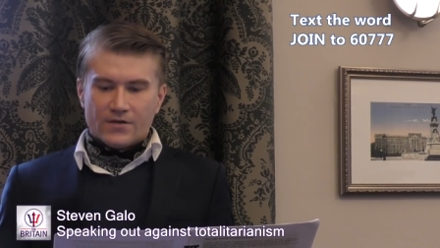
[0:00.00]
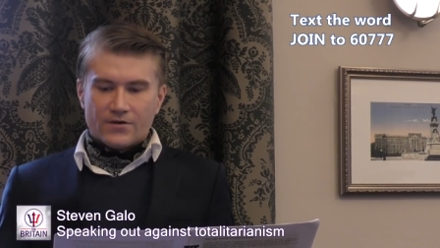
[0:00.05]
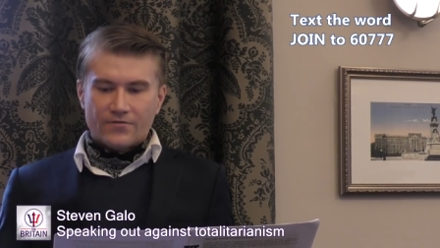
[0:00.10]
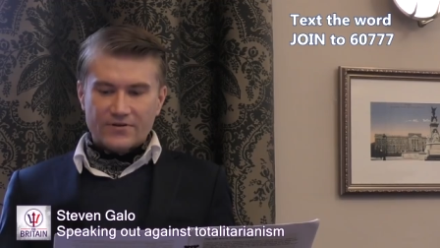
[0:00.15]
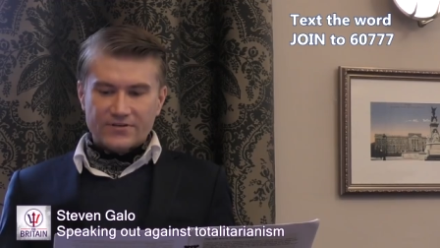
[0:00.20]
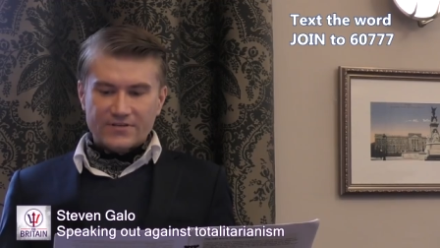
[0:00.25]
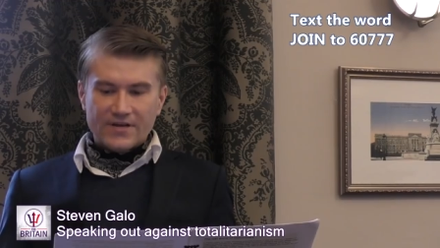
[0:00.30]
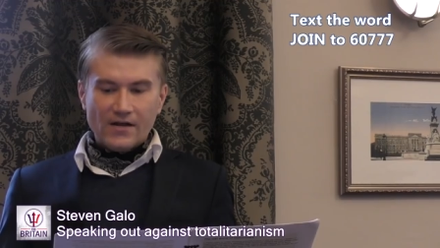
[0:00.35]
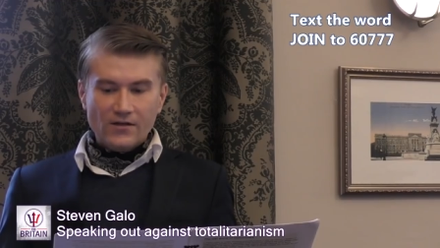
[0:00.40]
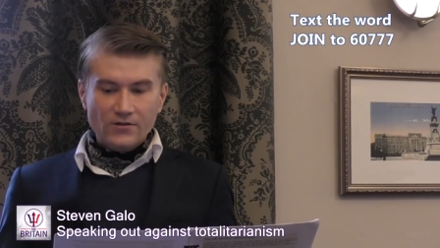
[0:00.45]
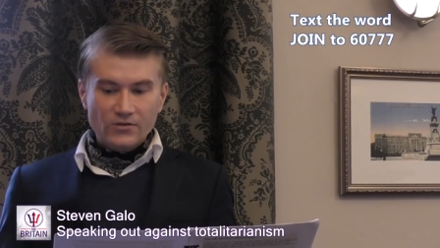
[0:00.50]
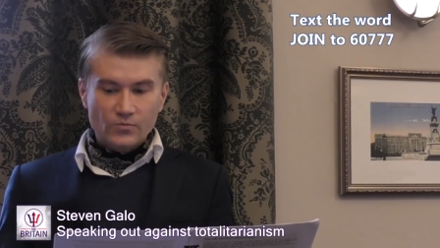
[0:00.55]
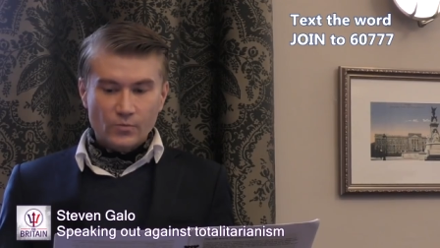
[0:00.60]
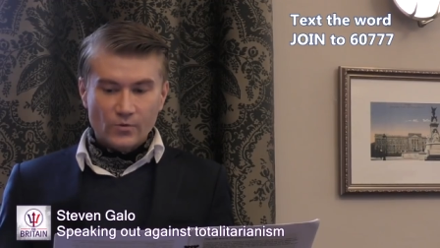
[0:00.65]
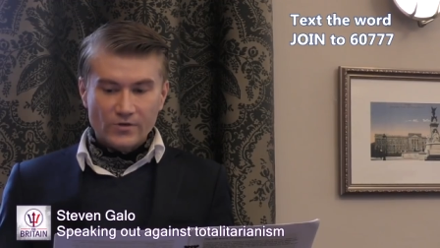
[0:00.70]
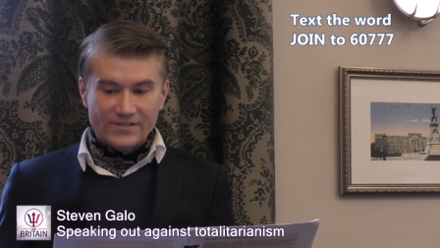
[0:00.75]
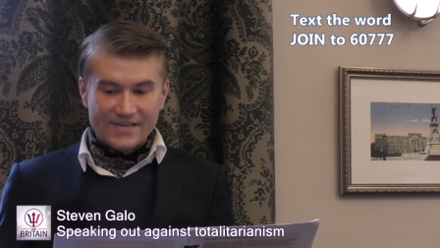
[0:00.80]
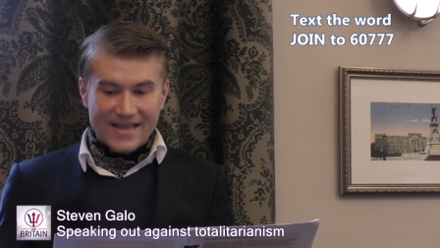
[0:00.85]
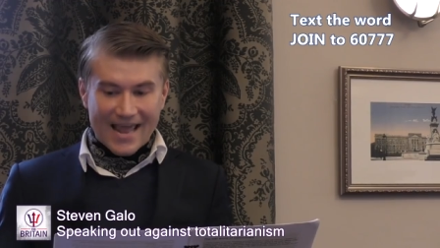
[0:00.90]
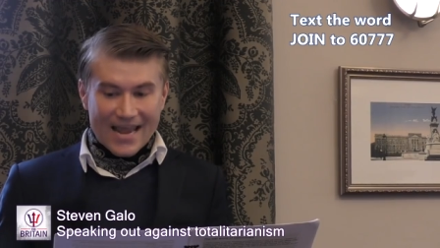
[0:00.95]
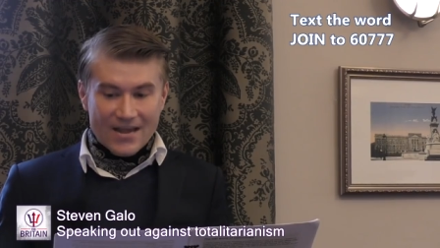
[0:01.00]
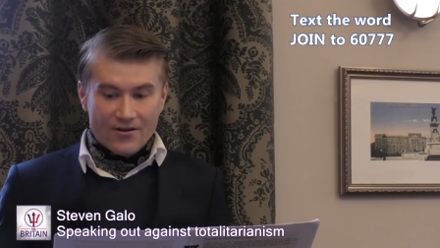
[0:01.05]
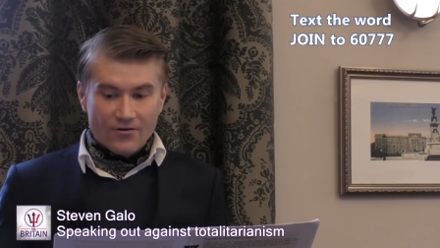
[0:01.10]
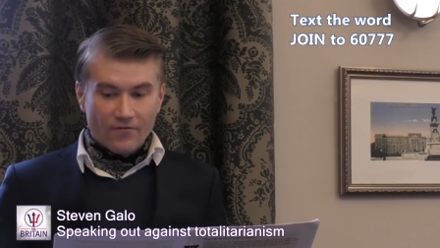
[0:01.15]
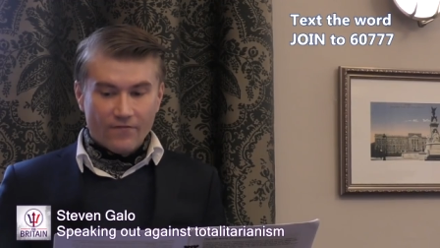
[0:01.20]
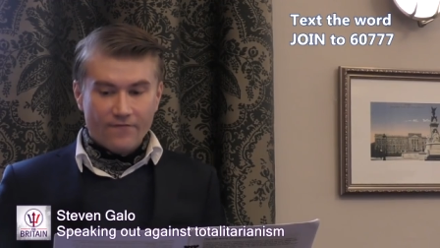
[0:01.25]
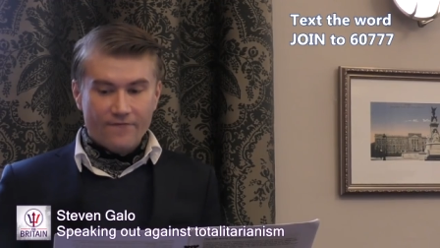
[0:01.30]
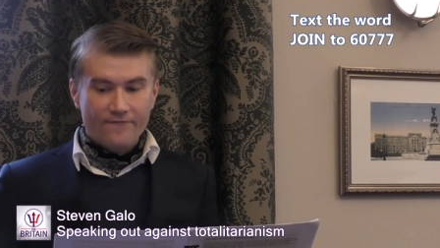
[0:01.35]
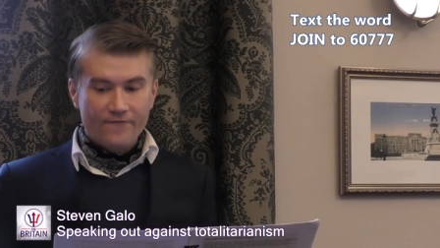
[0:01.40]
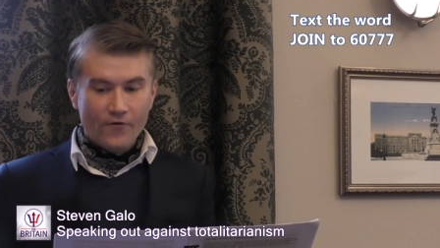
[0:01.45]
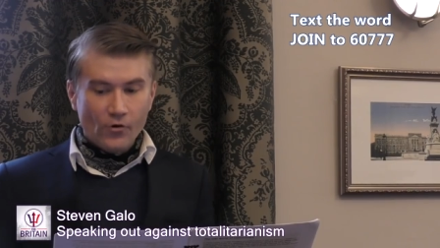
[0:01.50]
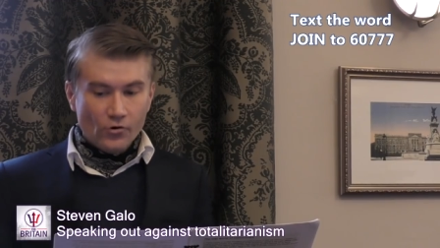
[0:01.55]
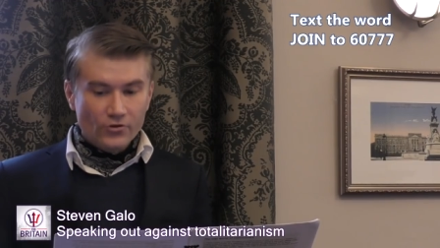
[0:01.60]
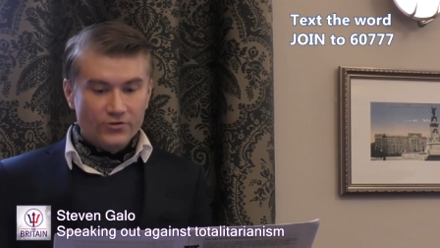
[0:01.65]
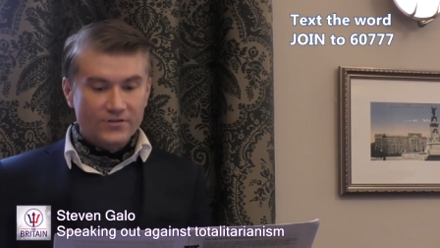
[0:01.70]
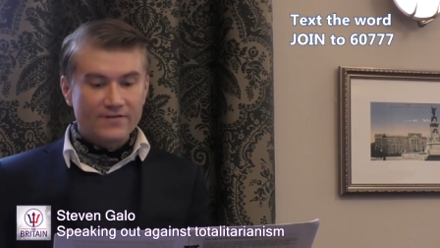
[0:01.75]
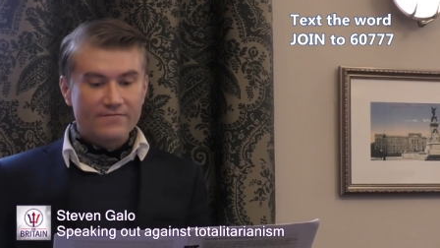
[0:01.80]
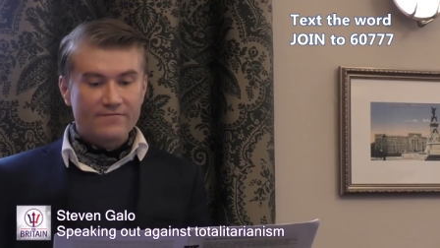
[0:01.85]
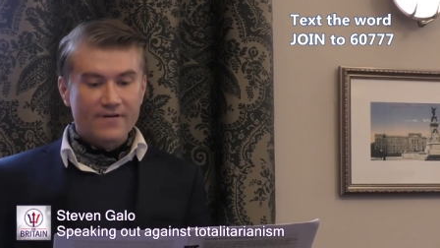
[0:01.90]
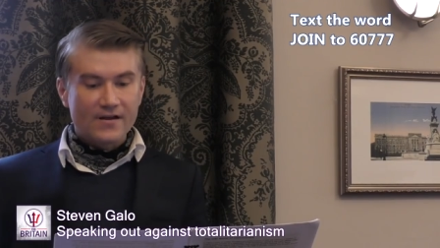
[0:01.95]
The result was the end of
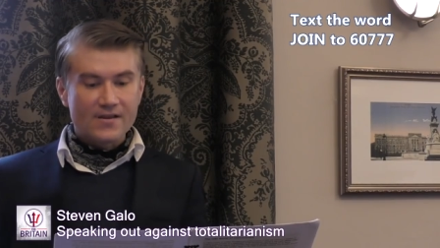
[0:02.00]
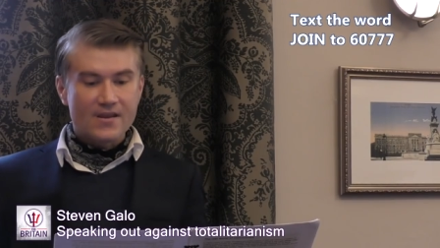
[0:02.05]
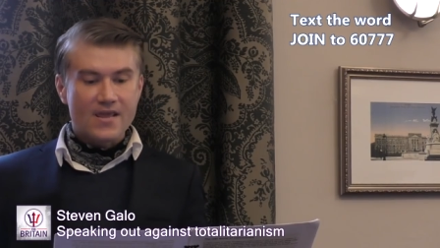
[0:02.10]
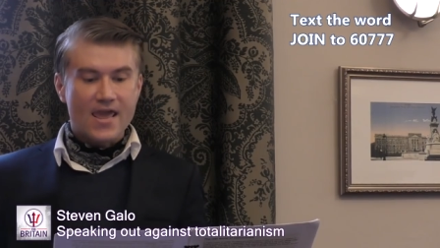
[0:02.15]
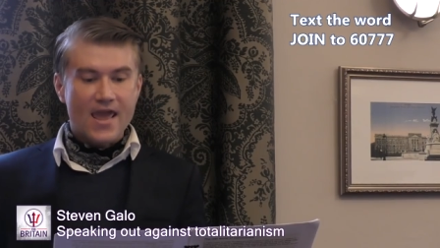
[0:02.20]
41